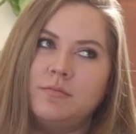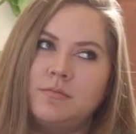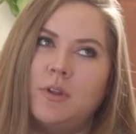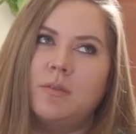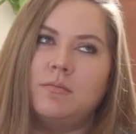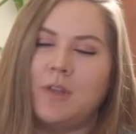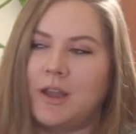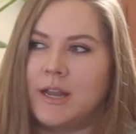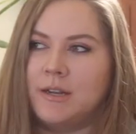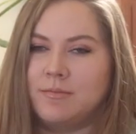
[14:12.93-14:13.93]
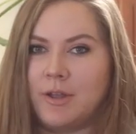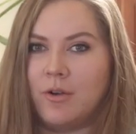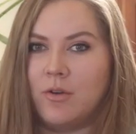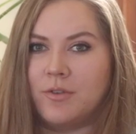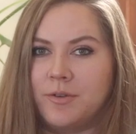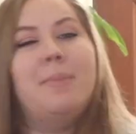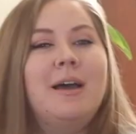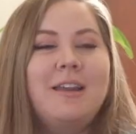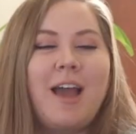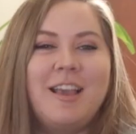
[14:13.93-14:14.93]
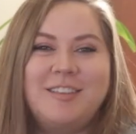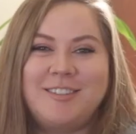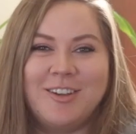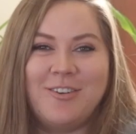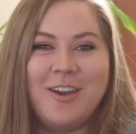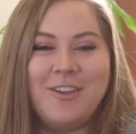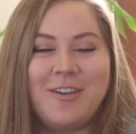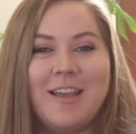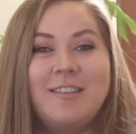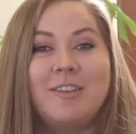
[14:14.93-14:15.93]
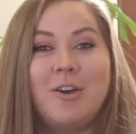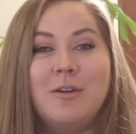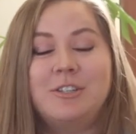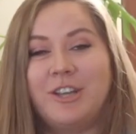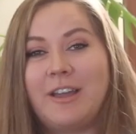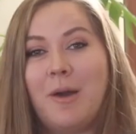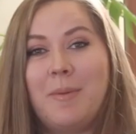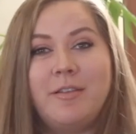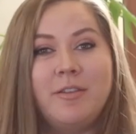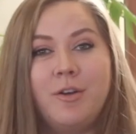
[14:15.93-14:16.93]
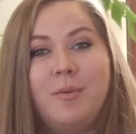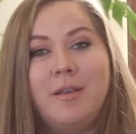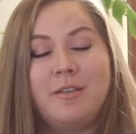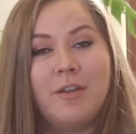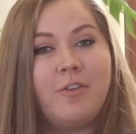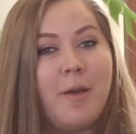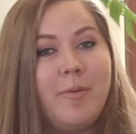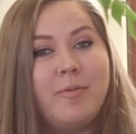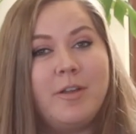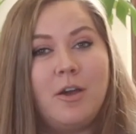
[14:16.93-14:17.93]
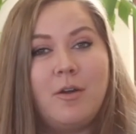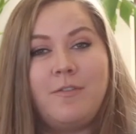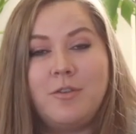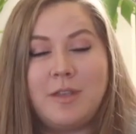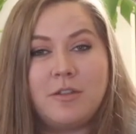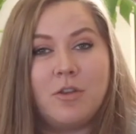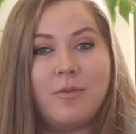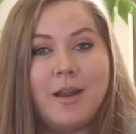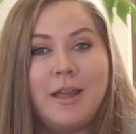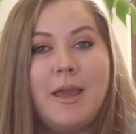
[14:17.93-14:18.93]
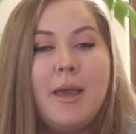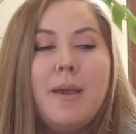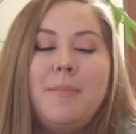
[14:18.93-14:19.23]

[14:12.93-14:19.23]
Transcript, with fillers: No, not kind of. They're over. But I still want you guys to go and check out my zero waste gift wrapping video if you didn't already,